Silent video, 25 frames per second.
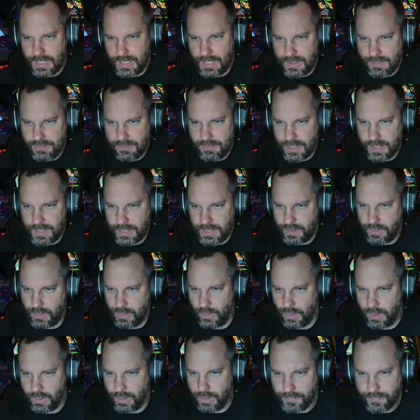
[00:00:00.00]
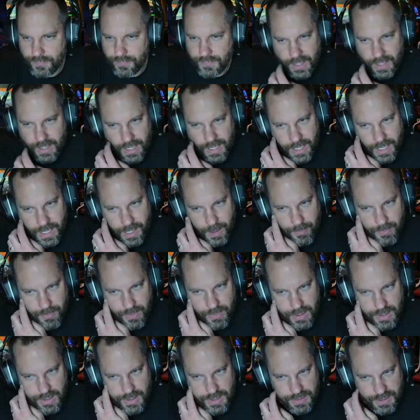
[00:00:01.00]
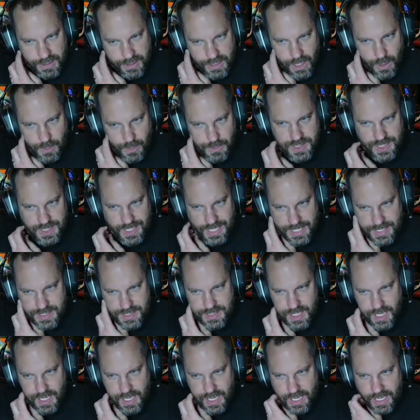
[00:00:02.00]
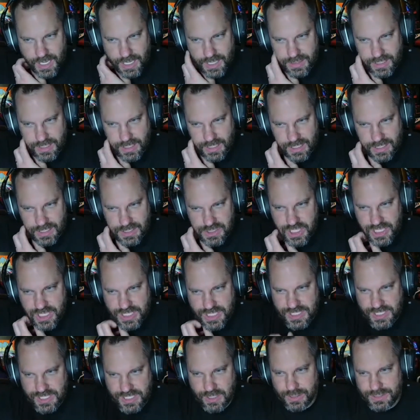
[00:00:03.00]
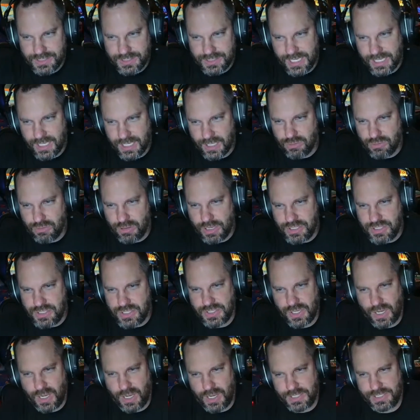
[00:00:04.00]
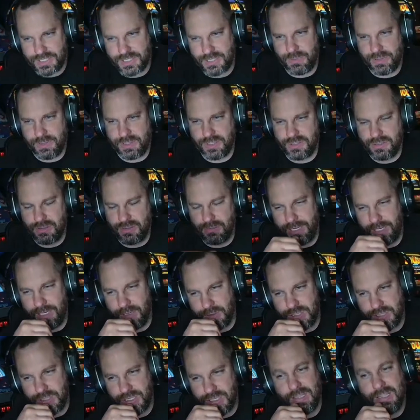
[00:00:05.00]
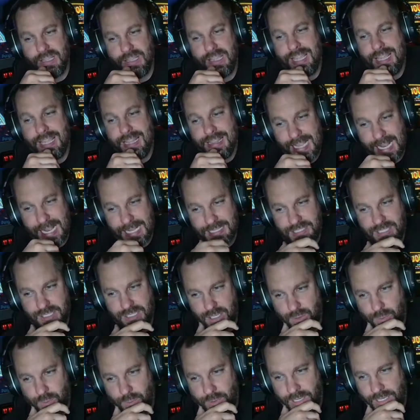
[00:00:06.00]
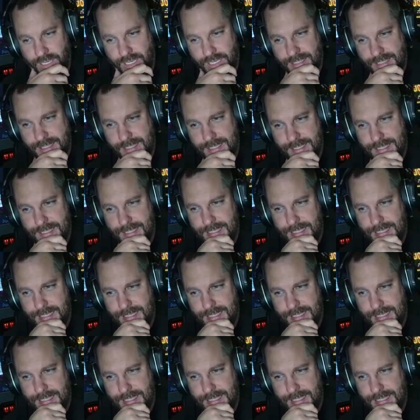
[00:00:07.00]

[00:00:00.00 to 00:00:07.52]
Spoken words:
Very cool. The goat says the cheesy gordita crunch is awesome with the Dorito shell. That's a good one.